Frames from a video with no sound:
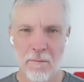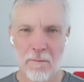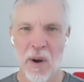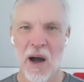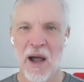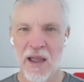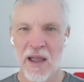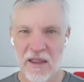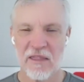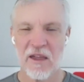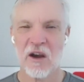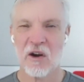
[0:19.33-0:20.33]
by
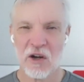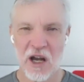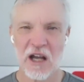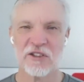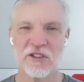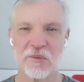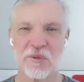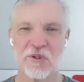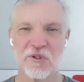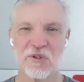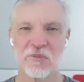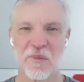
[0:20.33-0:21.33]
their
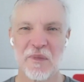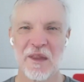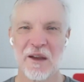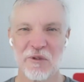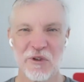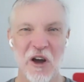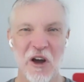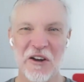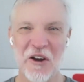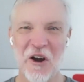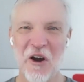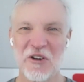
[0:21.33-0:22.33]
customers. We're talking
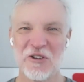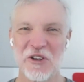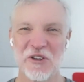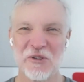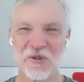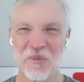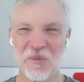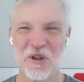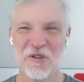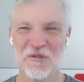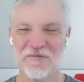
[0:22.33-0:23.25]
cars. How you doing, Bernie?